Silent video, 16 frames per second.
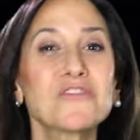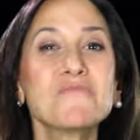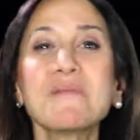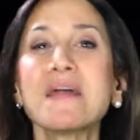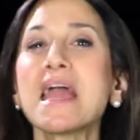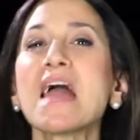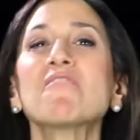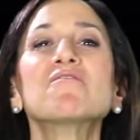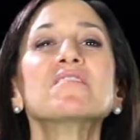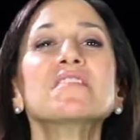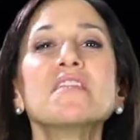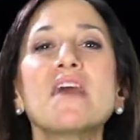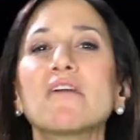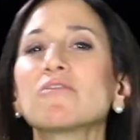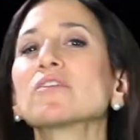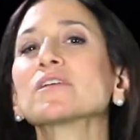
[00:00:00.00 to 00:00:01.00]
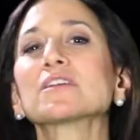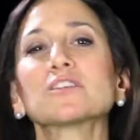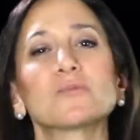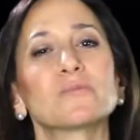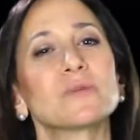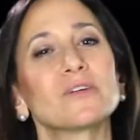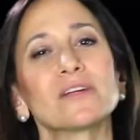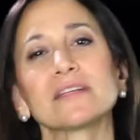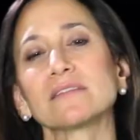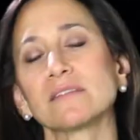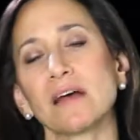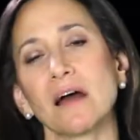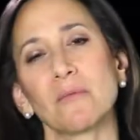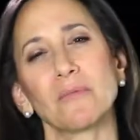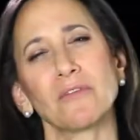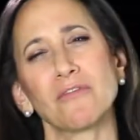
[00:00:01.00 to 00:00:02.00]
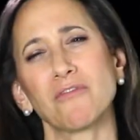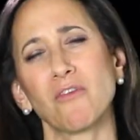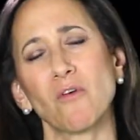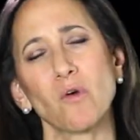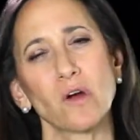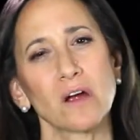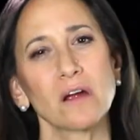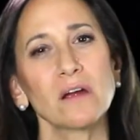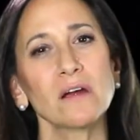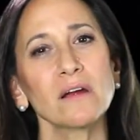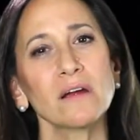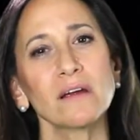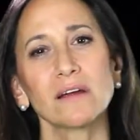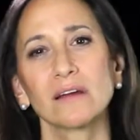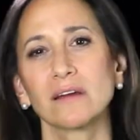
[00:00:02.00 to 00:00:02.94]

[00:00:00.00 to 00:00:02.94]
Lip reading: of you may have never experienced that before.